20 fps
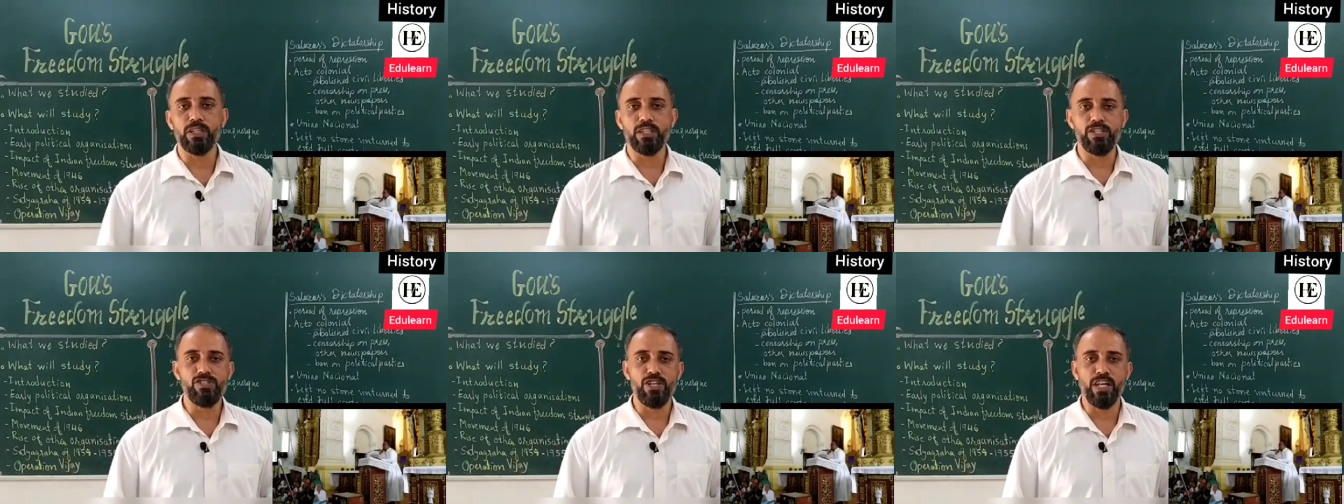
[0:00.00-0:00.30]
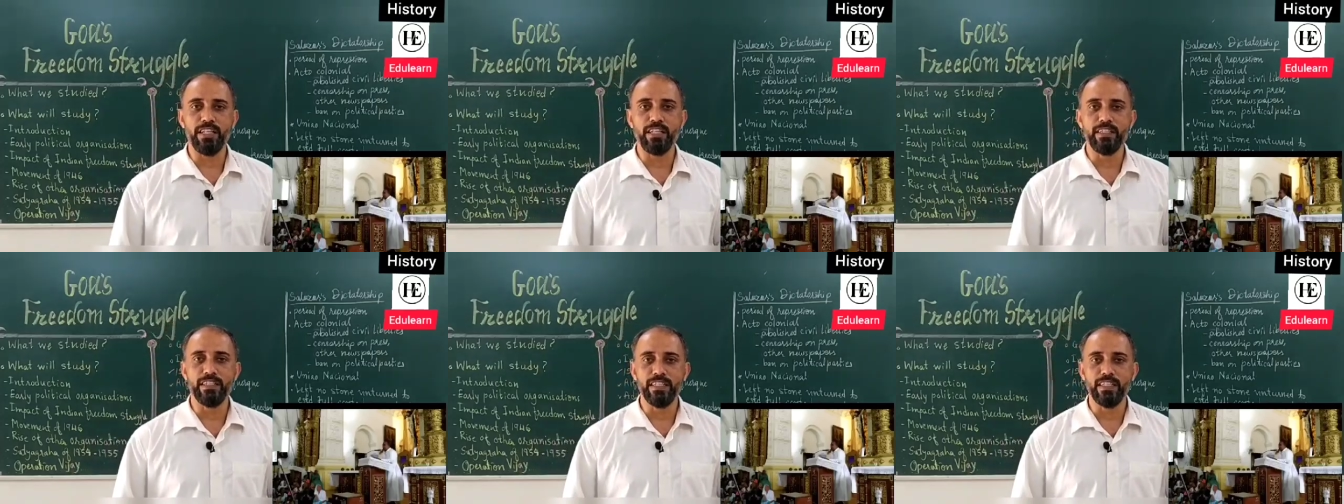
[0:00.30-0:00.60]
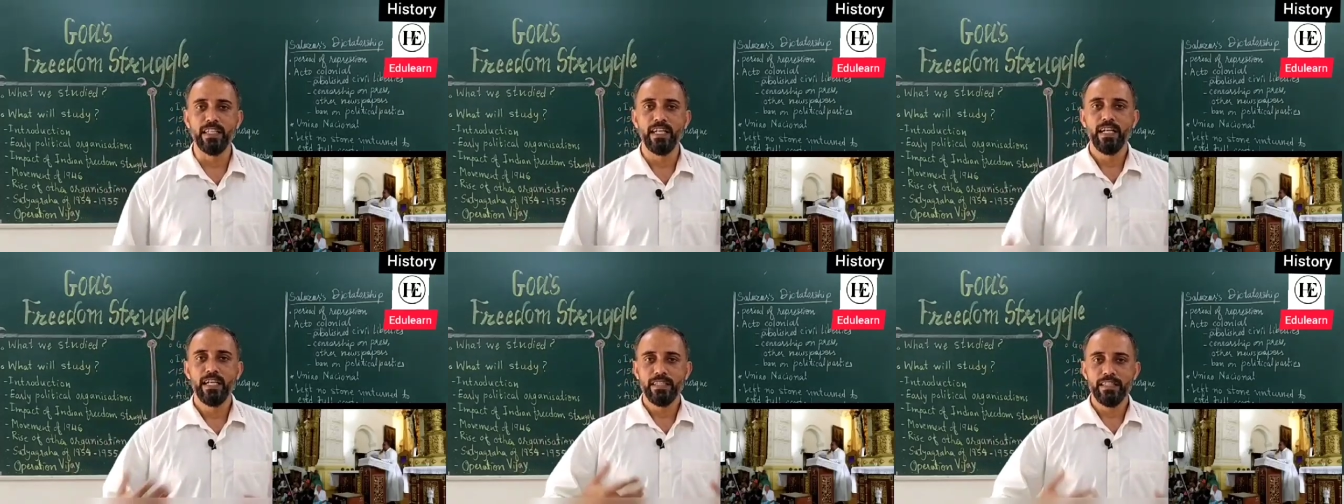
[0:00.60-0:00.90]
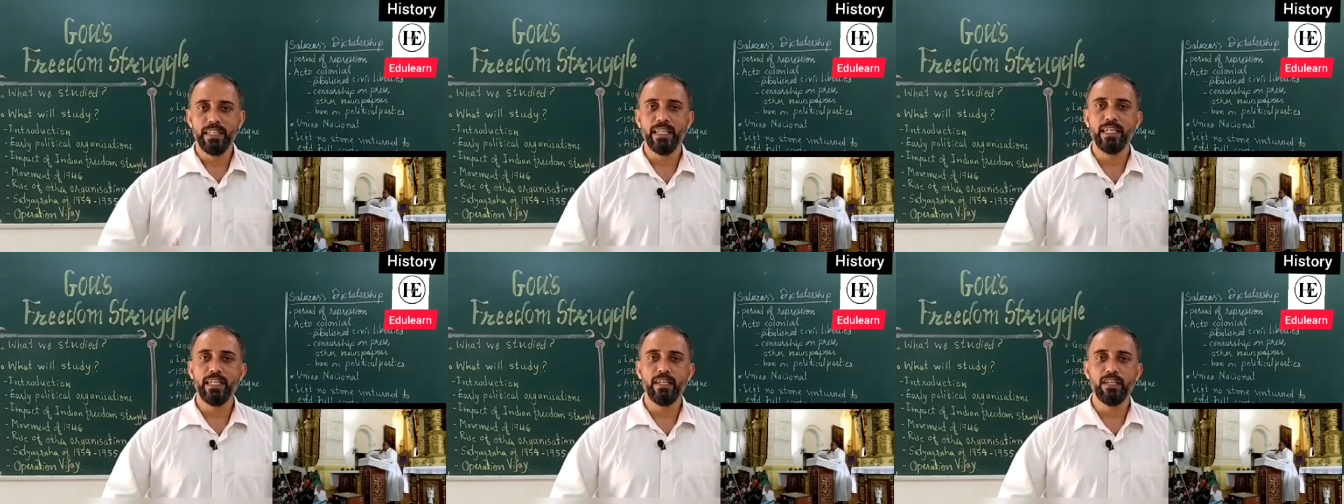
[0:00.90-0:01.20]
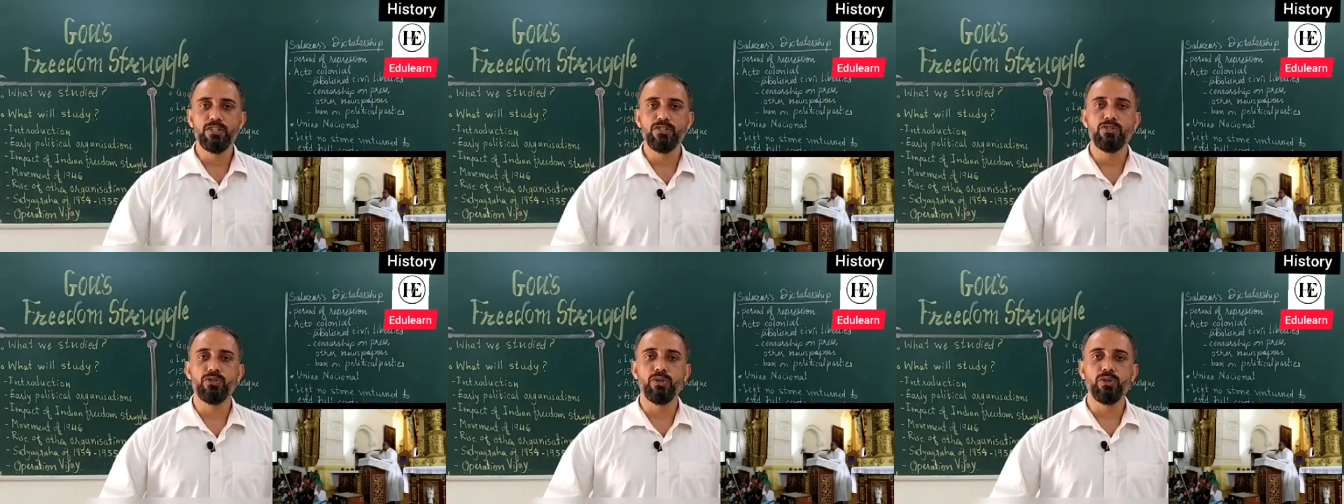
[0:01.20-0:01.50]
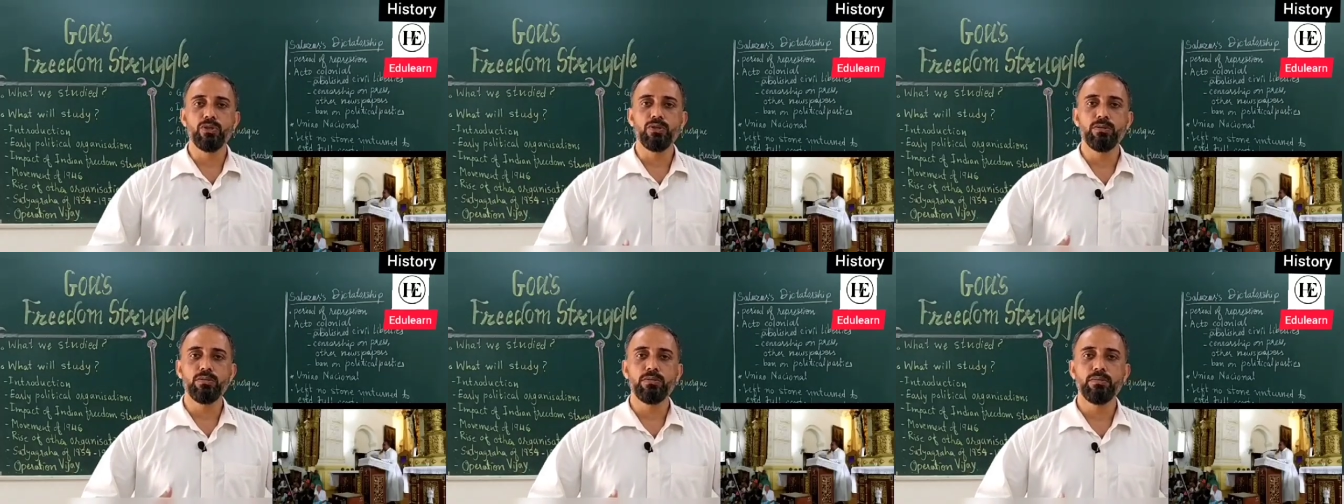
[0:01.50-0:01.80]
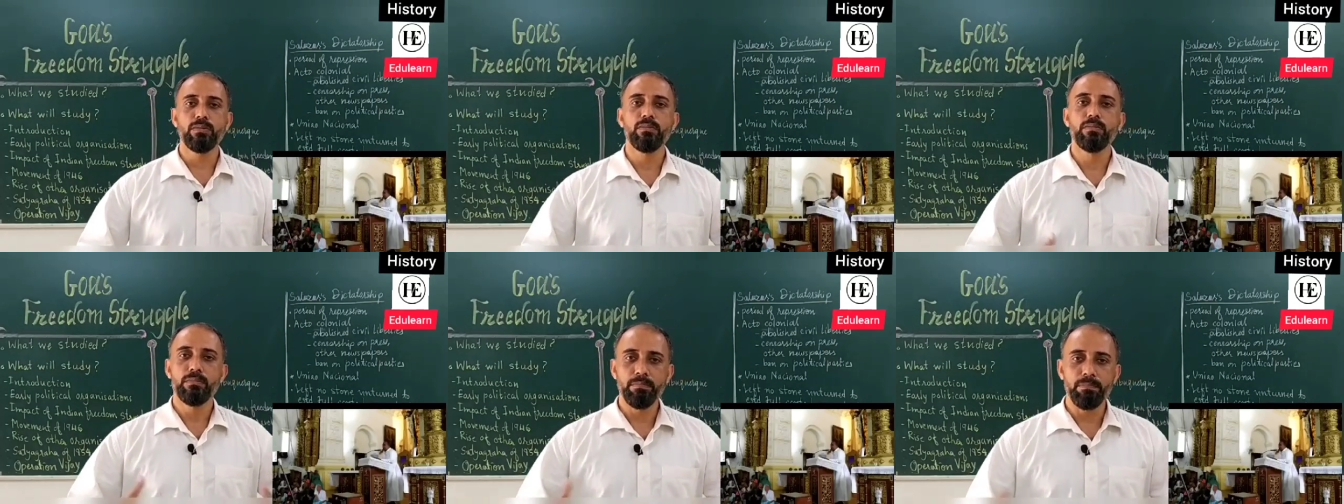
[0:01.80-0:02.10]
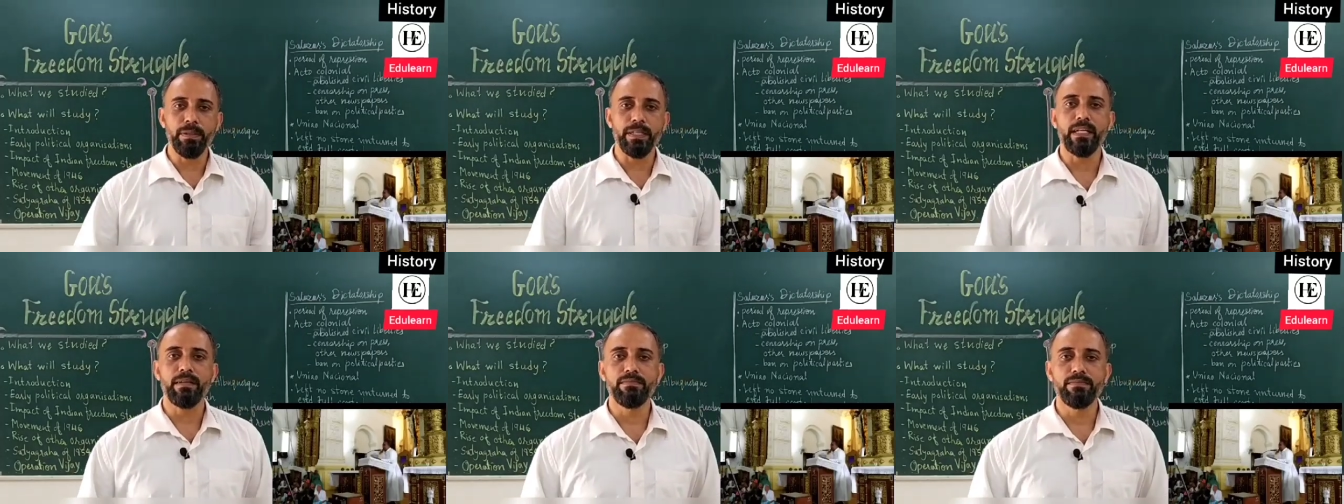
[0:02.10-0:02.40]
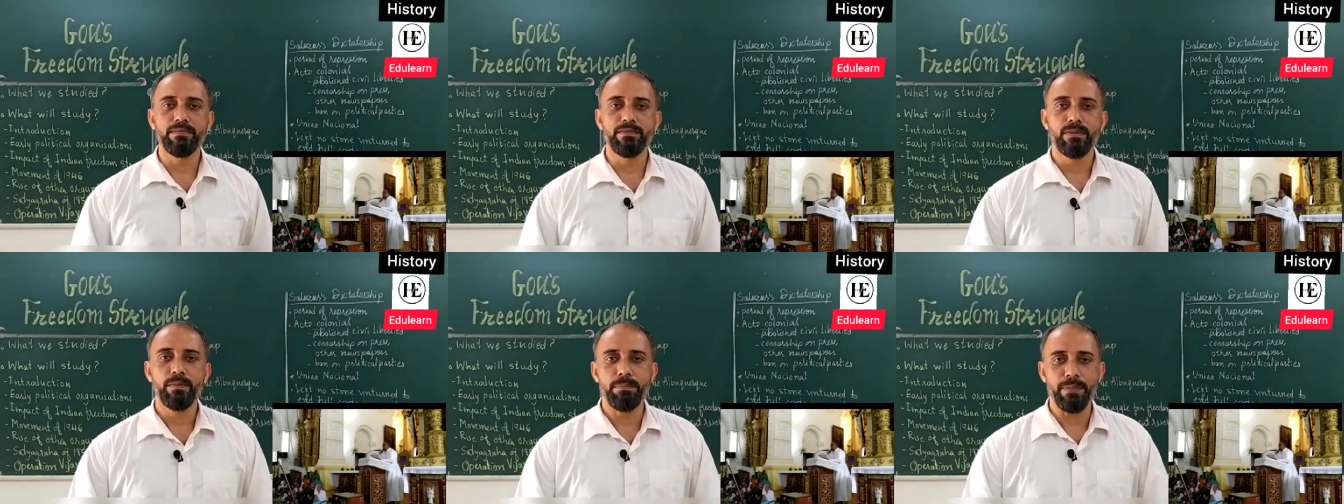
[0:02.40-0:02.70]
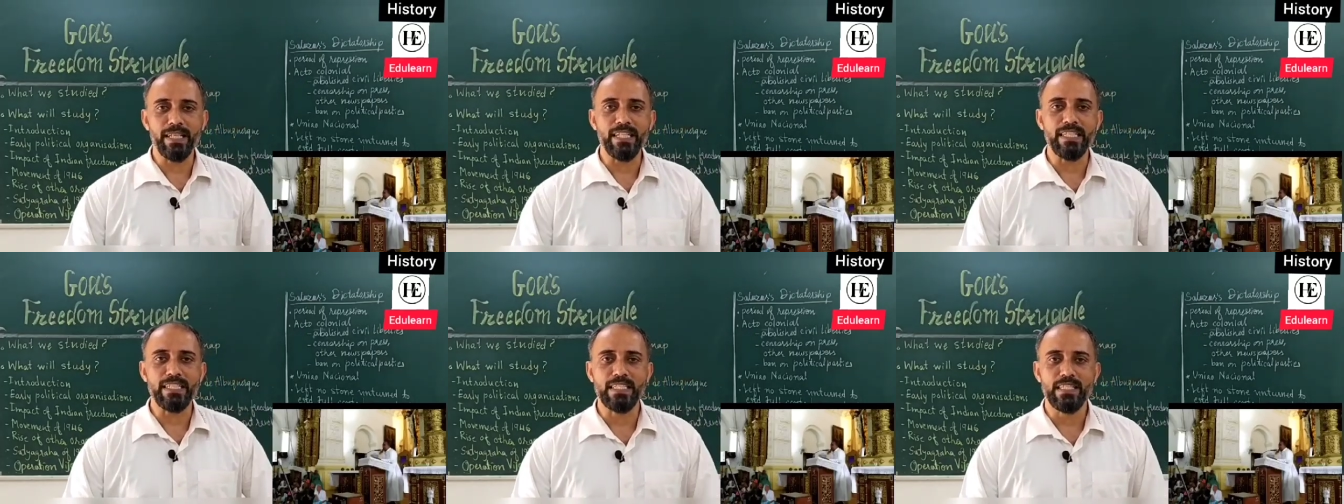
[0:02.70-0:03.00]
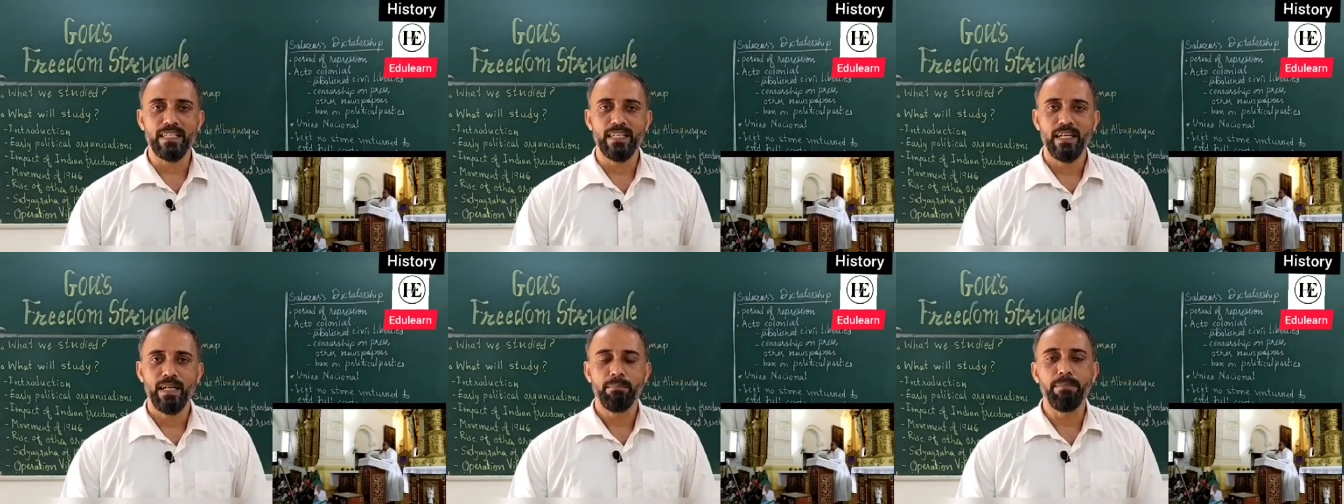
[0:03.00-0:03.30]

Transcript: Christianity, they also became priests.